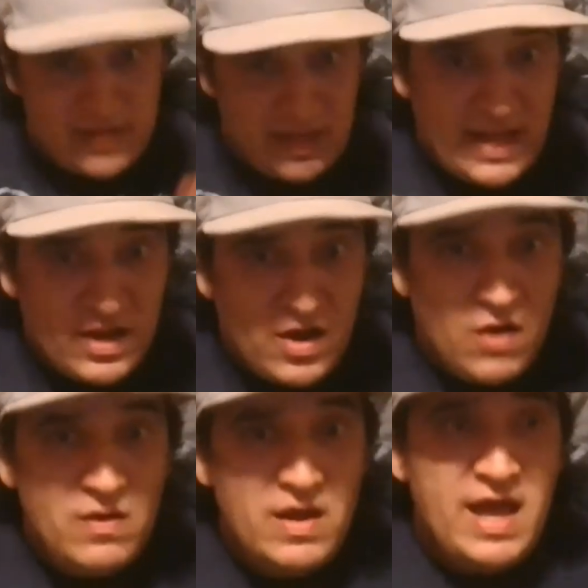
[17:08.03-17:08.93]
let go
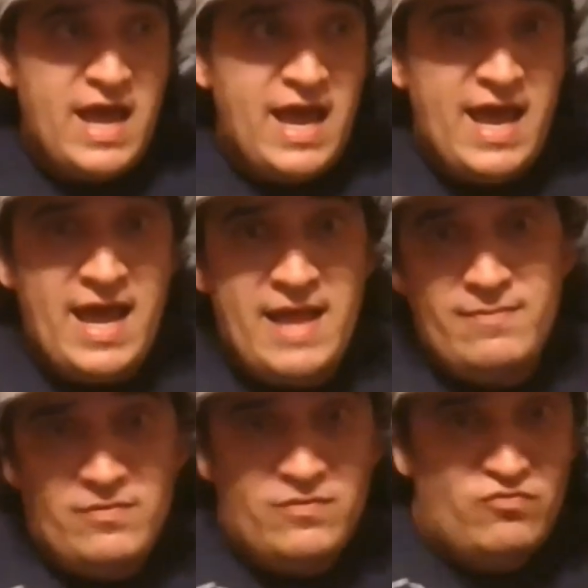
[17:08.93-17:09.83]
and
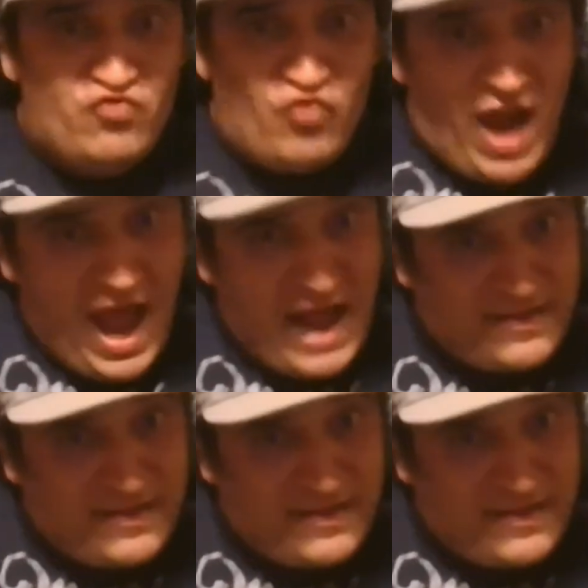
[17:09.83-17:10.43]
drag